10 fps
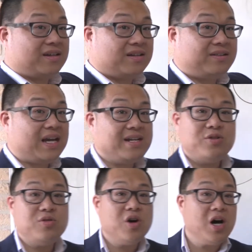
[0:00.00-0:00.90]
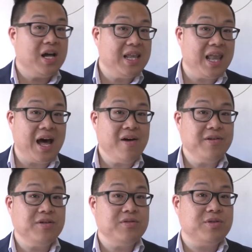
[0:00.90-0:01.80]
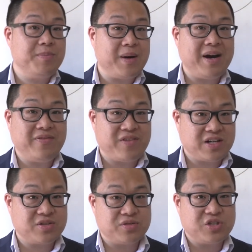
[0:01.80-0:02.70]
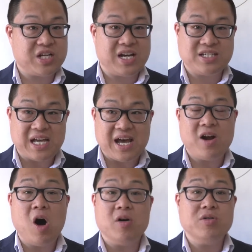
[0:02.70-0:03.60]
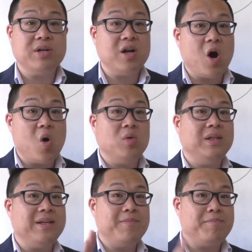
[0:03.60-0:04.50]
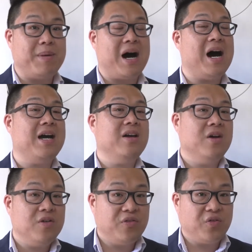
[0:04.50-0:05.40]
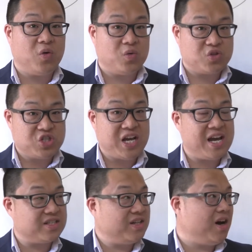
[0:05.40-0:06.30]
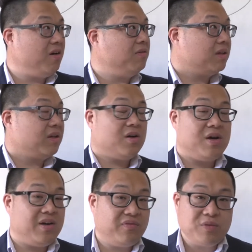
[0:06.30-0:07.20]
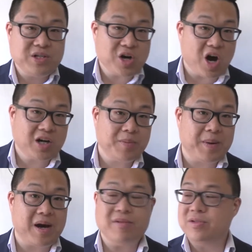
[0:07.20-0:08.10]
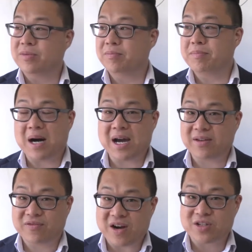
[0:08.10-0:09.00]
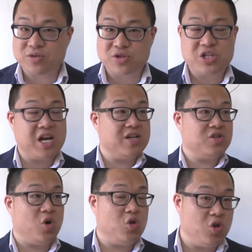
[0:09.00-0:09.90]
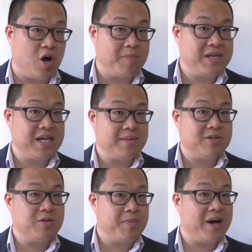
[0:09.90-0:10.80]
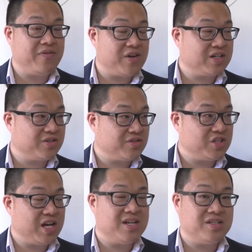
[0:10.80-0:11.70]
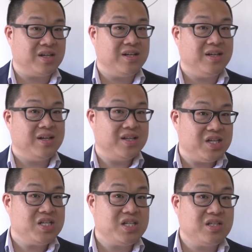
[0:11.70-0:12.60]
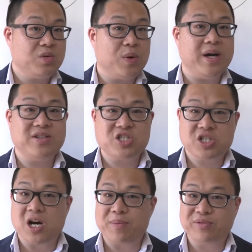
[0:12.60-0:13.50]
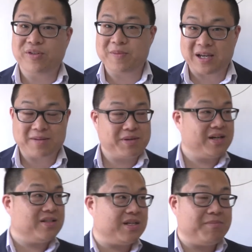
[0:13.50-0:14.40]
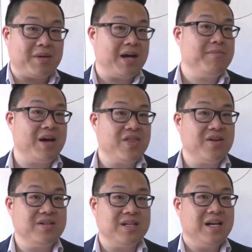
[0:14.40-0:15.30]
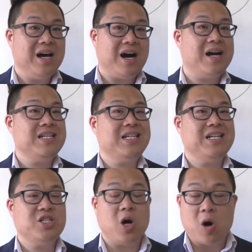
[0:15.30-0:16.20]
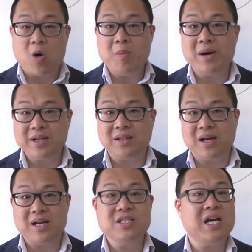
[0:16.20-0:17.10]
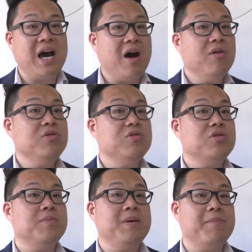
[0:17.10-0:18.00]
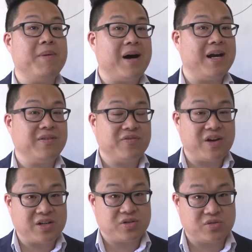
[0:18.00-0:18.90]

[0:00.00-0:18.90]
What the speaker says: They do not allow you to buy fractional shares at all. You can only buy full shares. Now, you know, if we talk about buying fractional shares or not being able to buy fractional shares, this is where it stops for me, because in my method, I teach all my clients how you should be buying fractional